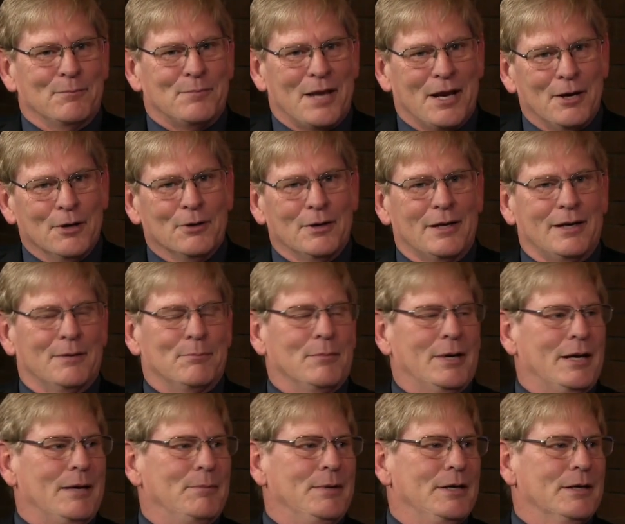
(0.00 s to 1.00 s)
hearing it
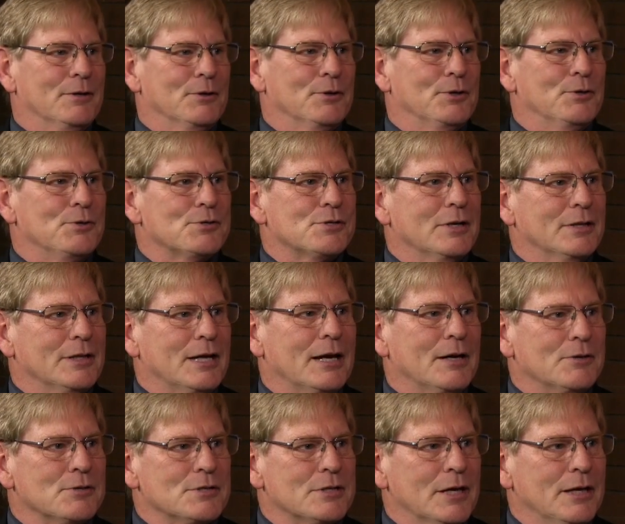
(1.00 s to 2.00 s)
may be introduced on the
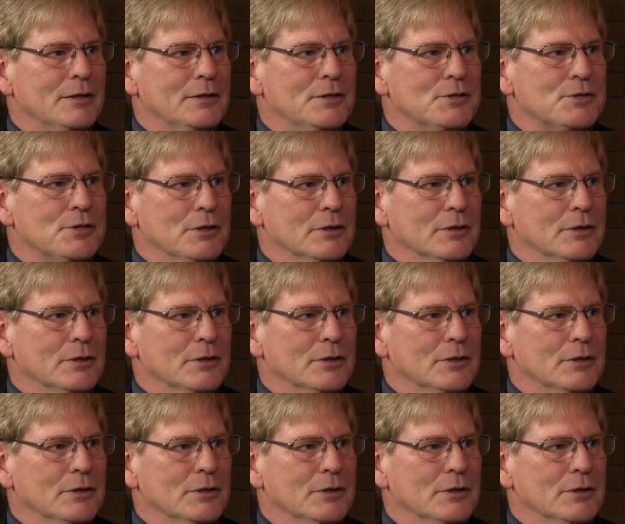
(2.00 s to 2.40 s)
House side this year.